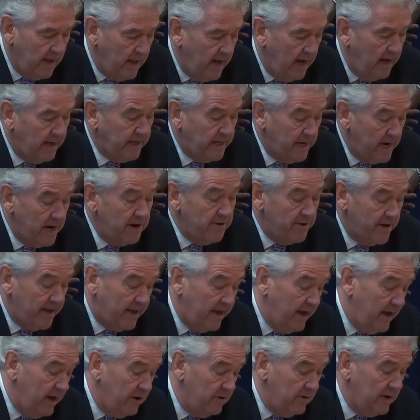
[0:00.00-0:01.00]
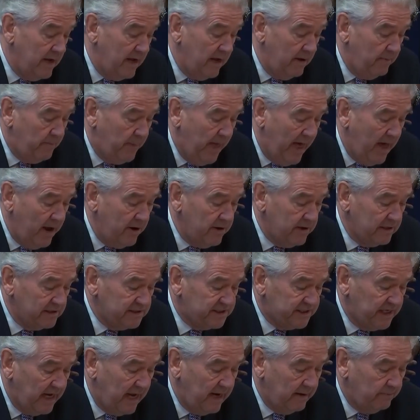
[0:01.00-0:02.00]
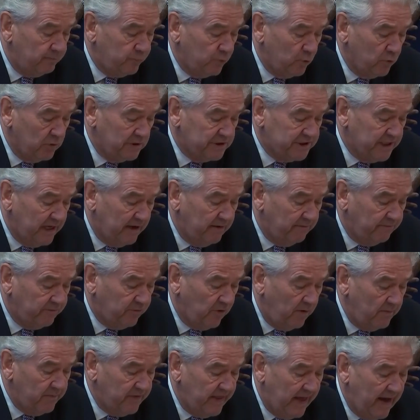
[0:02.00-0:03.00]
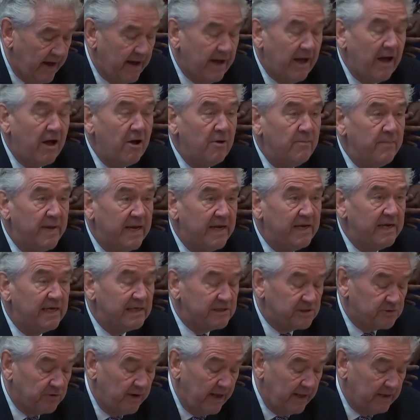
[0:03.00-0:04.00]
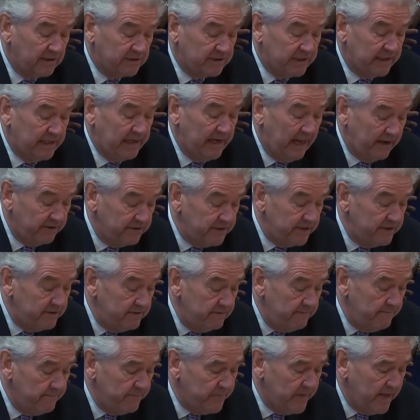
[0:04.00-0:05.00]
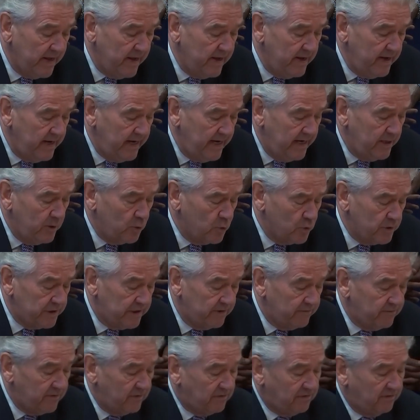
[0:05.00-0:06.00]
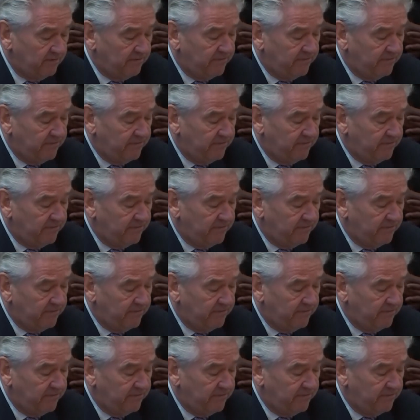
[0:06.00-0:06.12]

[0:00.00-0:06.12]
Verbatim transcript: A year ago, her parents had brought her from their home in Israel to London in order that the